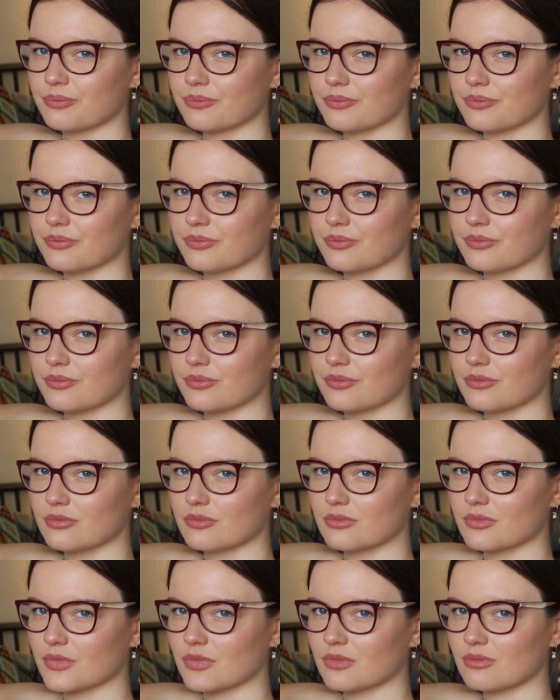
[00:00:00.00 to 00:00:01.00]

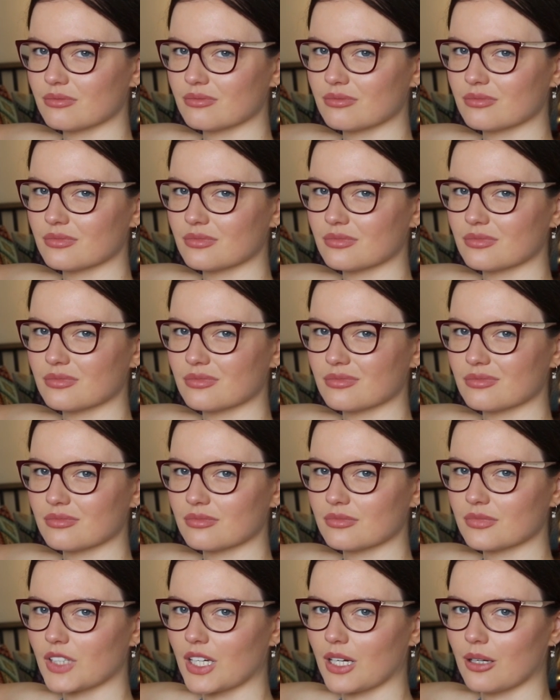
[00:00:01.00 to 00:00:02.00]
No,
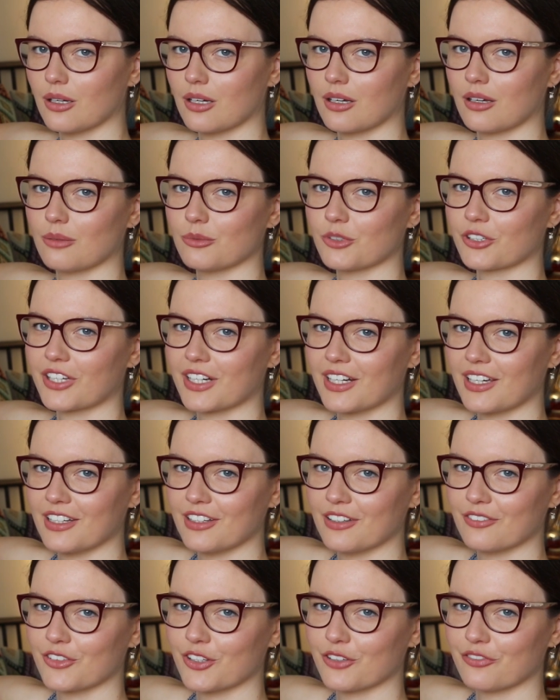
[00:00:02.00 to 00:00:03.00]
I'm looking at it
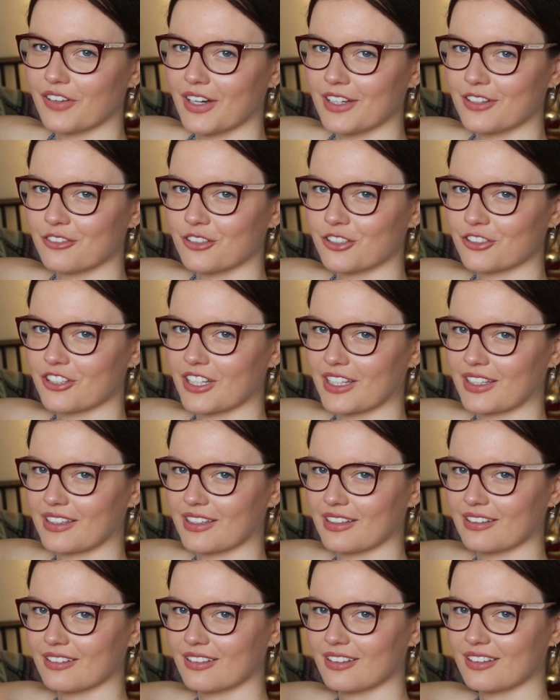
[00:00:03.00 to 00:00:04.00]
in the viewfinder and
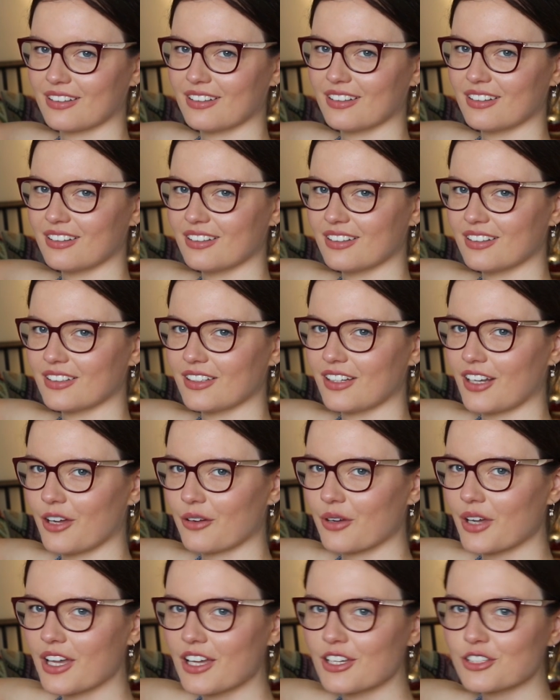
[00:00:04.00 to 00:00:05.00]
thinking, I don't
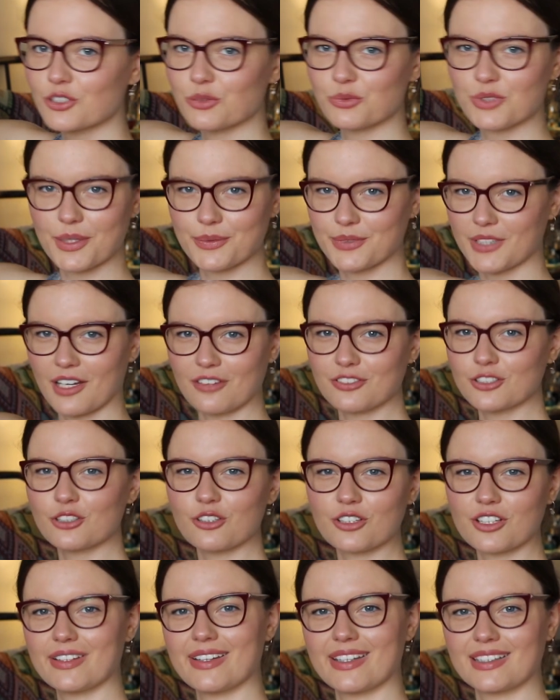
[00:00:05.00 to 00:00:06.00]
know. Sometimes I have to
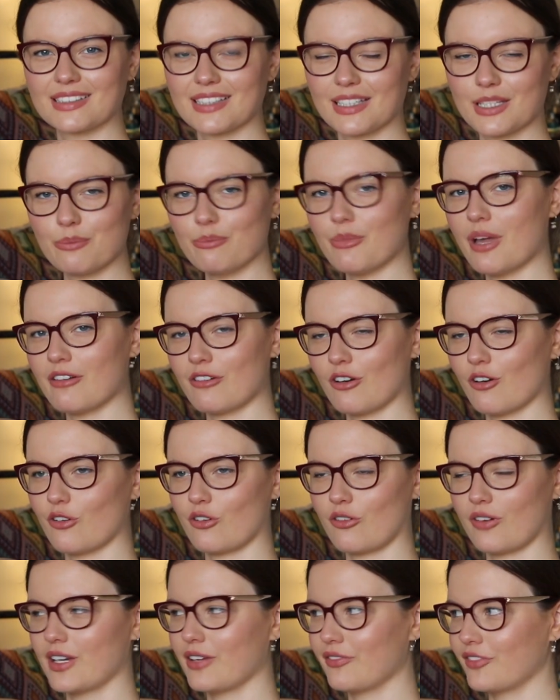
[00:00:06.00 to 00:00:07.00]
look at things in the mirror
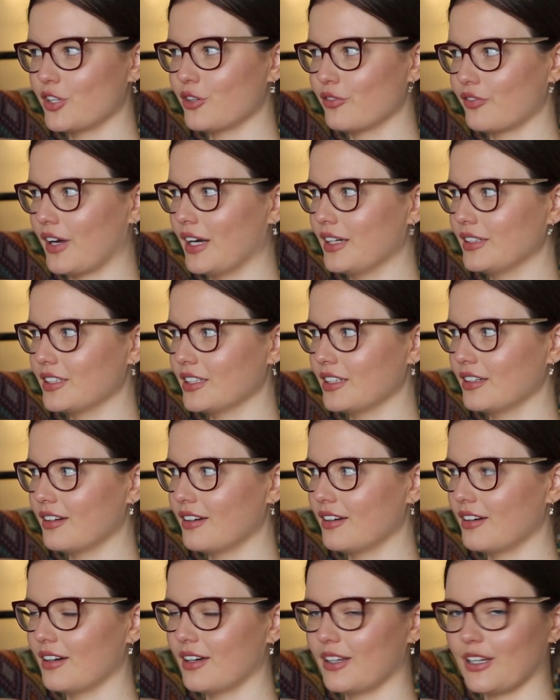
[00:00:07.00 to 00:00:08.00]
or in a viewfinder
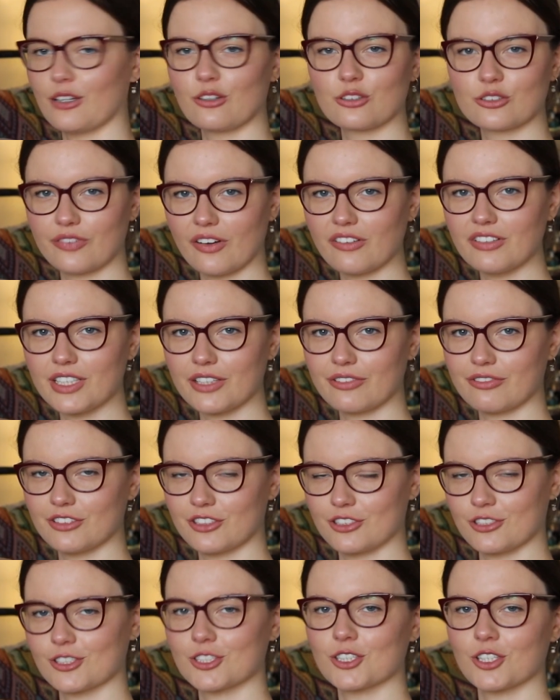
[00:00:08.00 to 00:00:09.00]
and it looks very
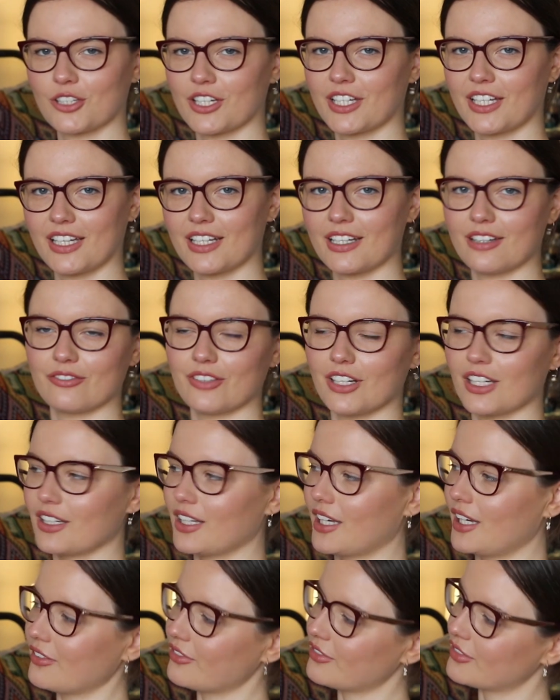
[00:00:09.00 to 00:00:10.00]
different to just looking at it in real
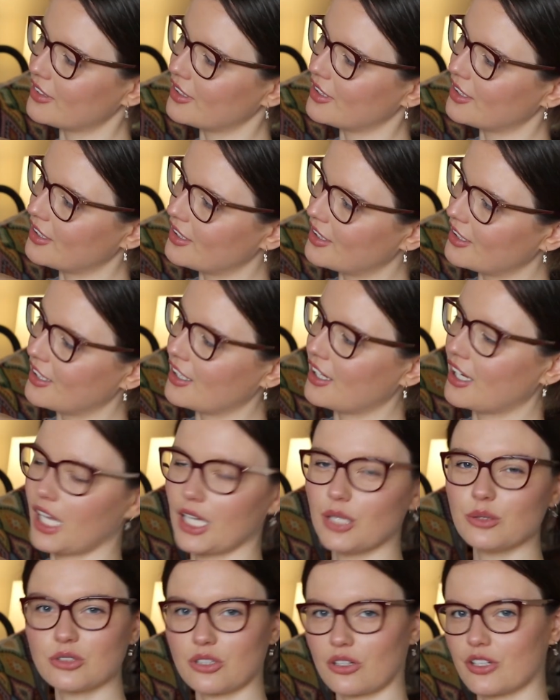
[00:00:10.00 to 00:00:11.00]
life.
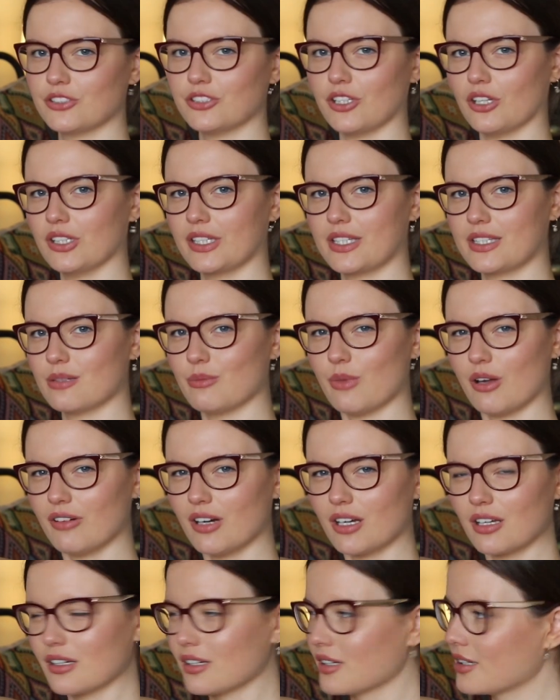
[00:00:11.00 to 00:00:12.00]
I always look at Dolly in the
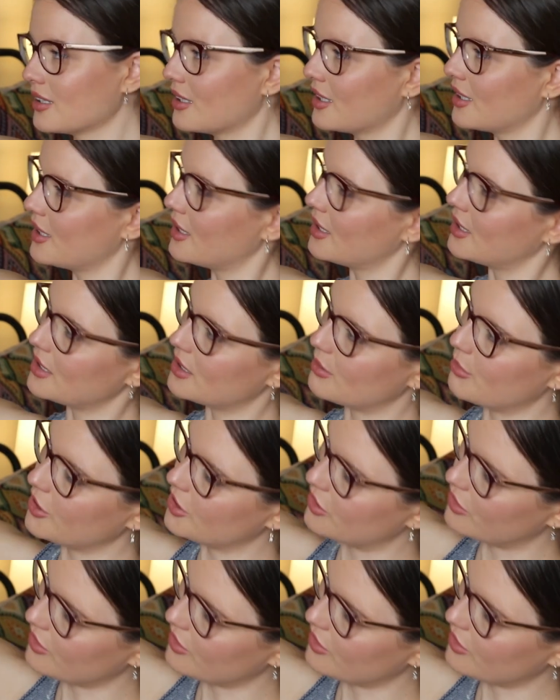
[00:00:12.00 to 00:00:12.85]
mirror. It's a bit